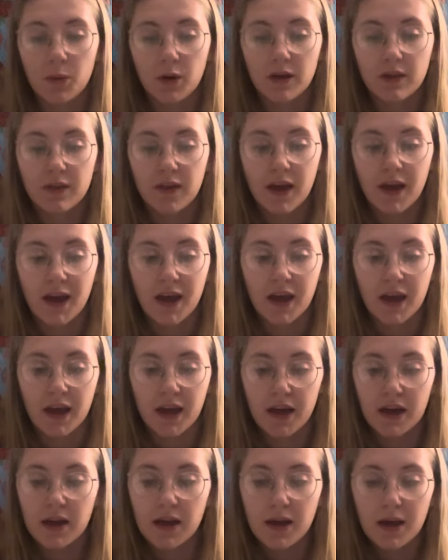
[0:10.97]
with
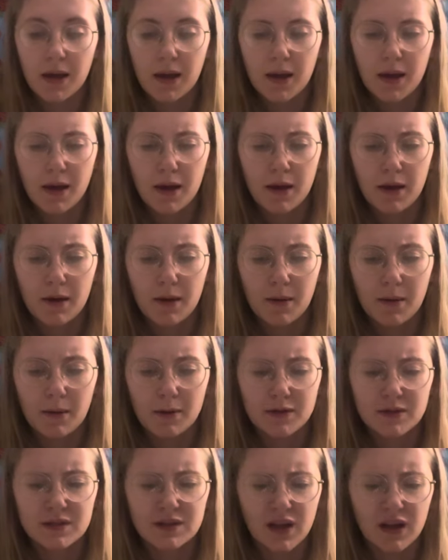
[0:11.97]
a
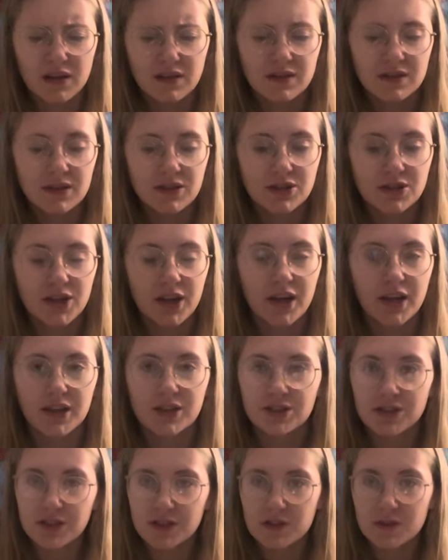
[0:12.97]
sausage, egg, and
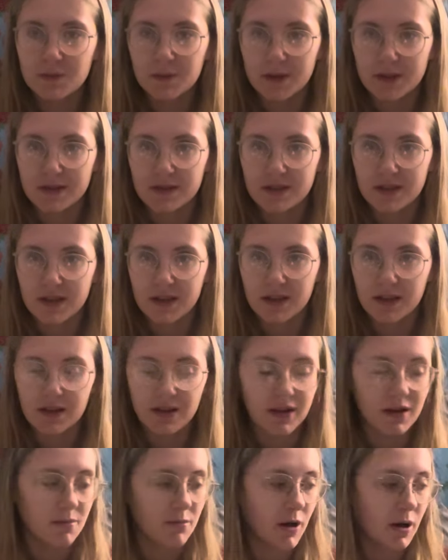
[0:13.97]
cheese biscuit
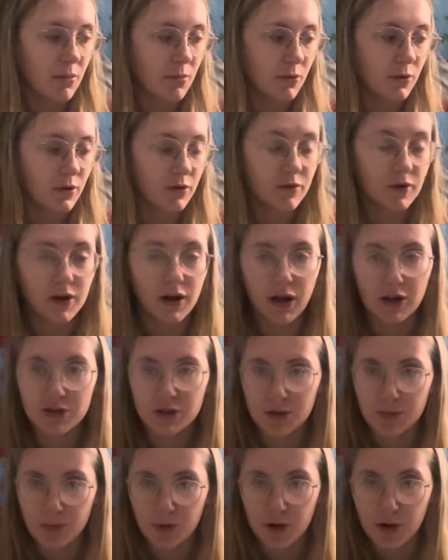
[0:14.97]
that my boyfriend
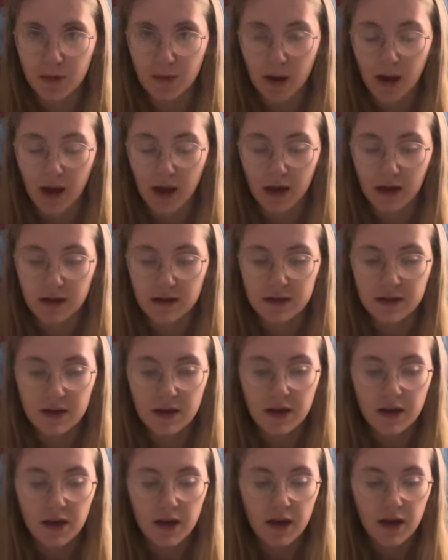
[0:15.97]
actually pre-made.
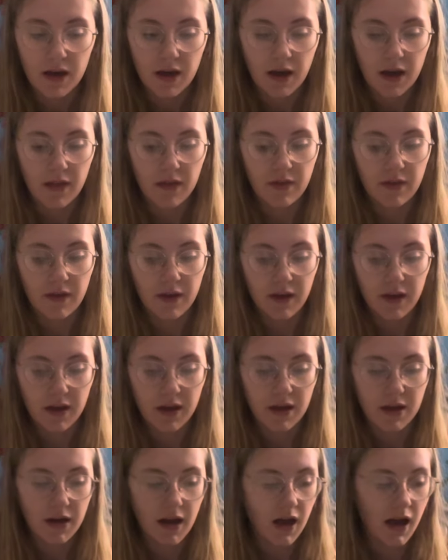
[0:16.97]
And
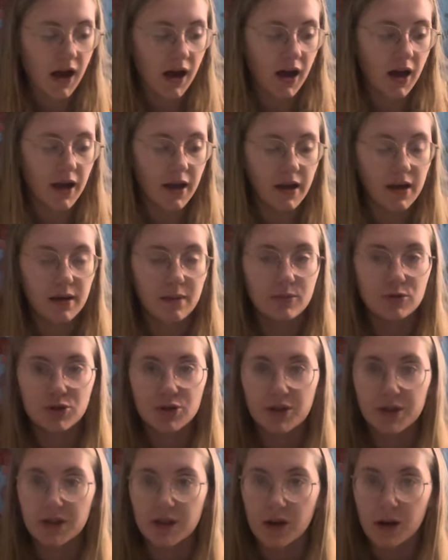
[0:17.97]
then I am
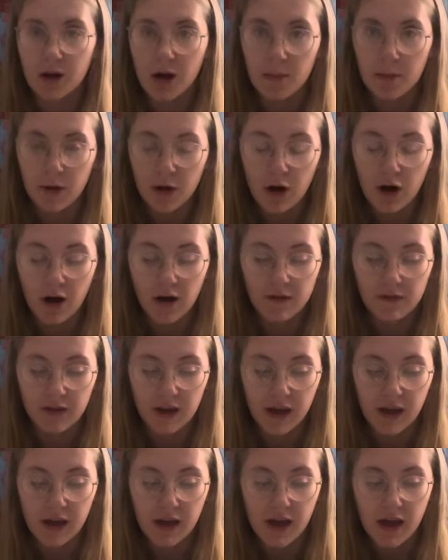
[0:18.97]
drinking a cup of
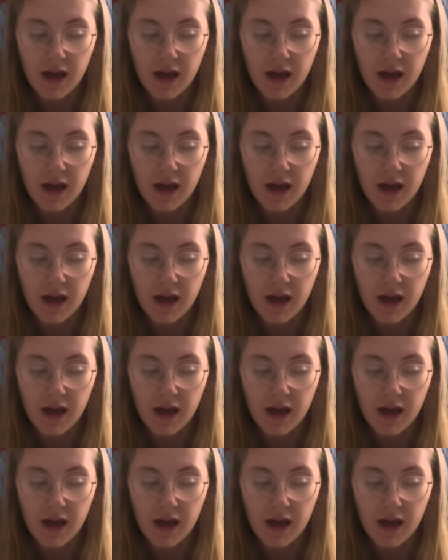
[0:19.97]
coffee.